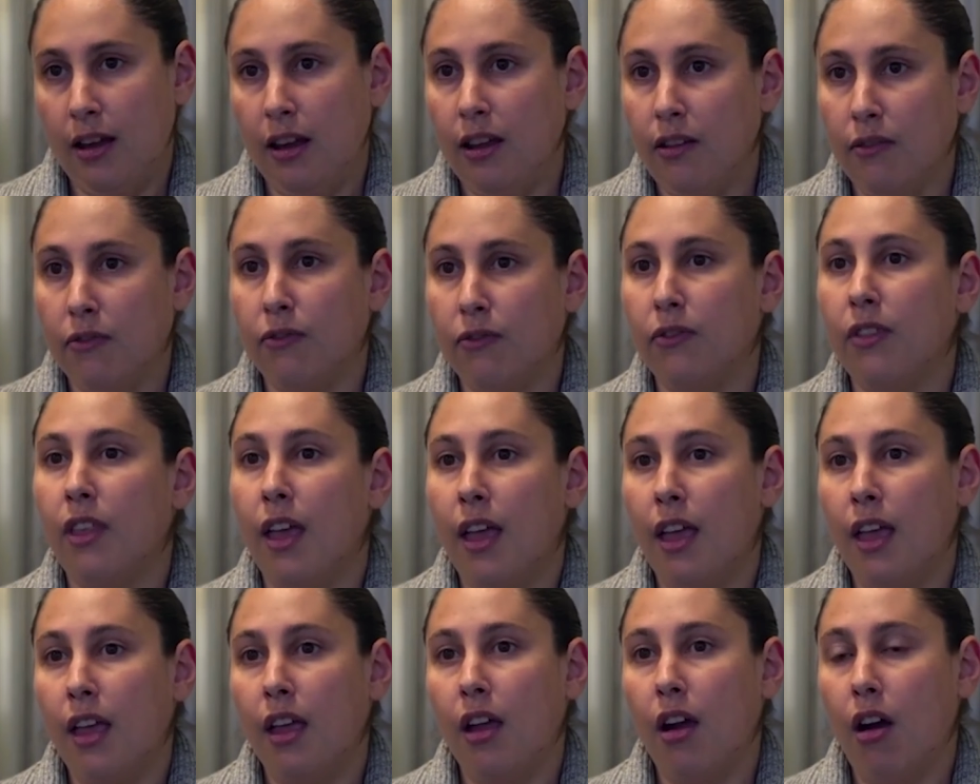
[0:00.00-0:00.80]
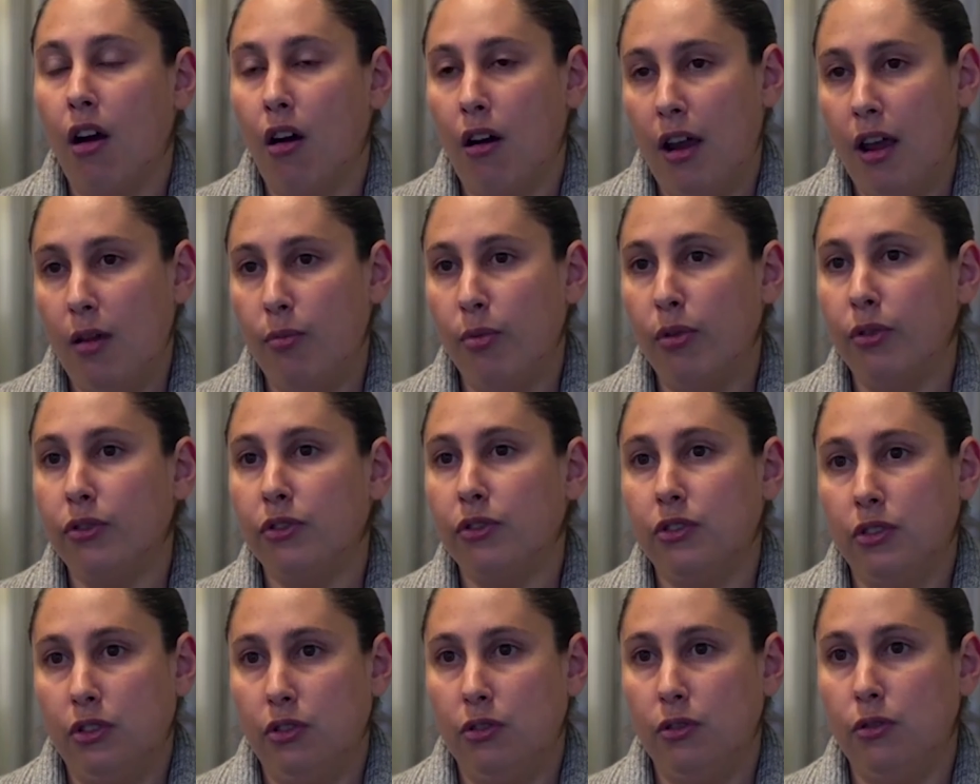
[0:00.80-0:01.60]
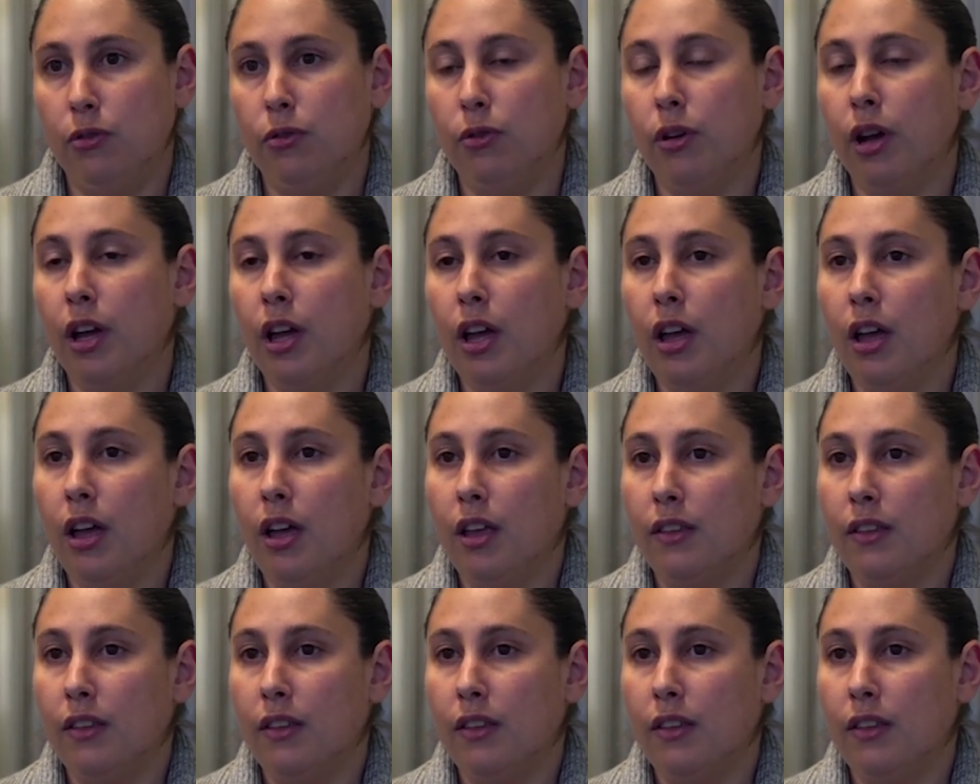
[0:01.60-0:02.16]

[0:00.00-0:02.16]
And if they are able to